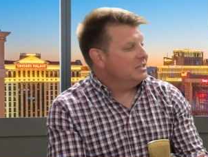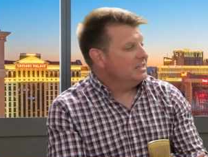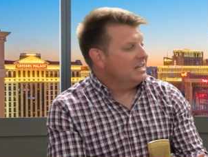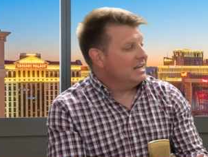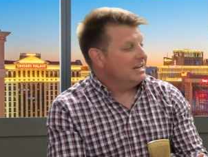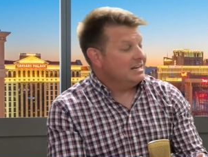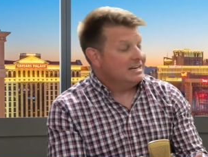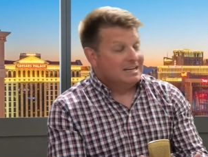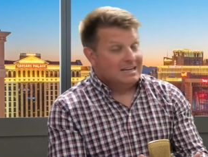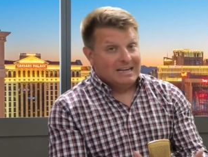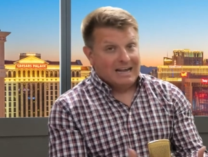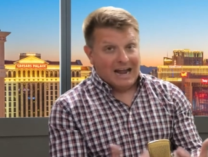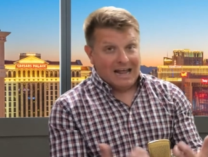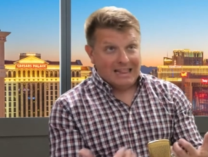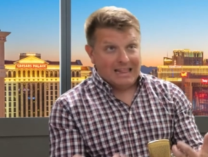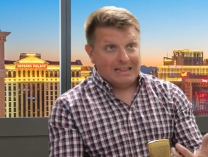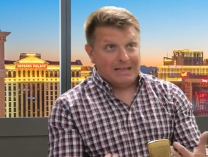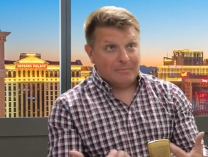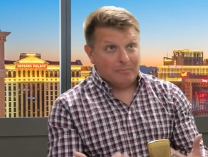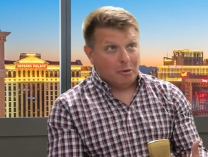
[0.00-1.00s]
And then
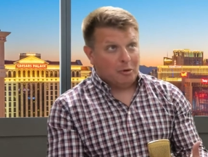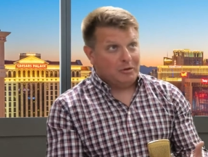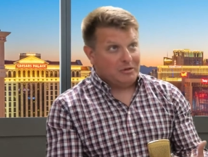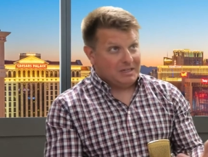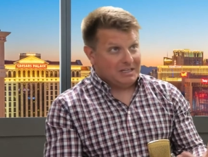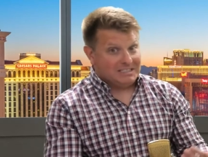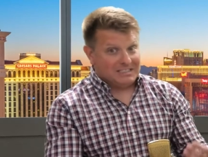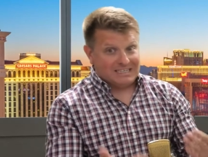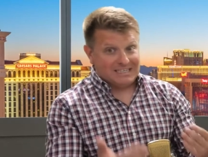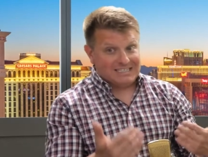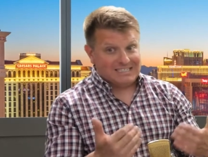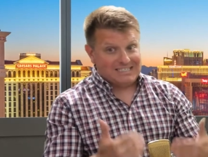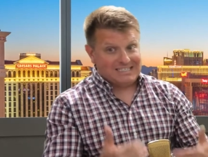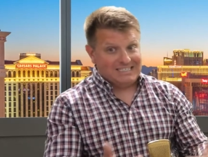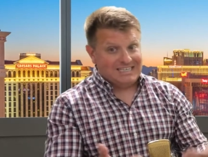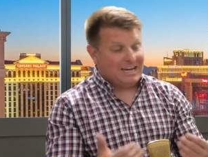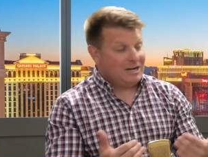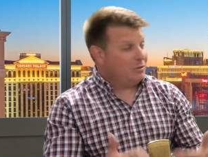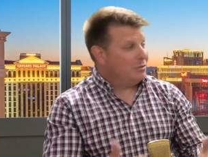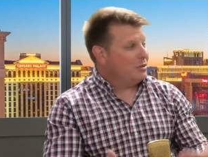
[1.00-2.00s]
and then the important thing is to
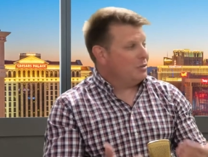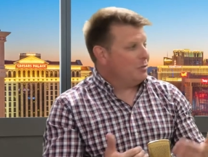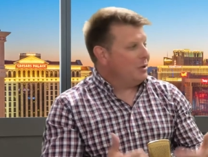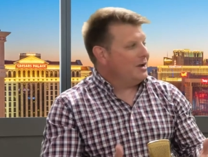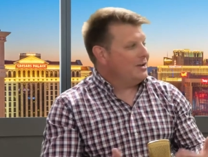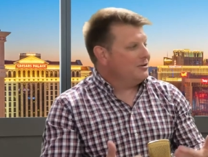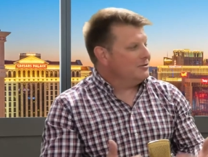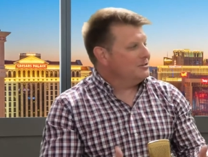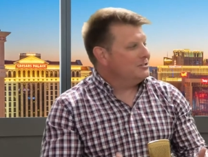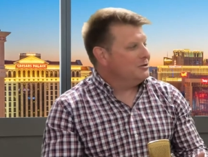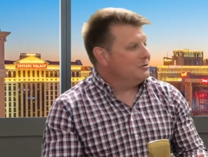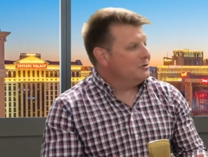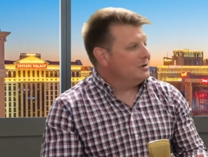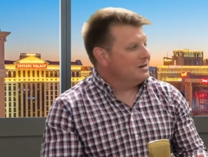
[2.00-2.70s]
stick with what you're doing,